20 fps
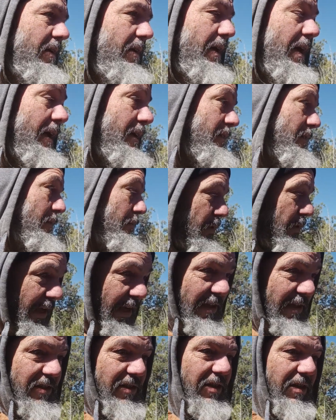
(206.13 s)
and some
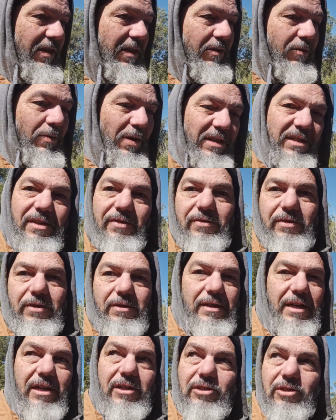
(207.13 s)
plains to the west of
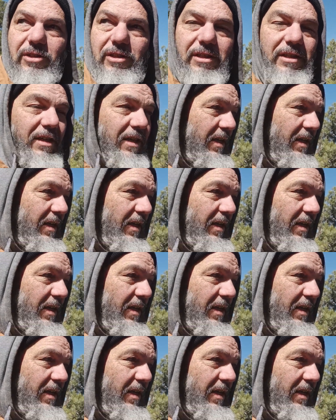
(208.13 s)
us, actually.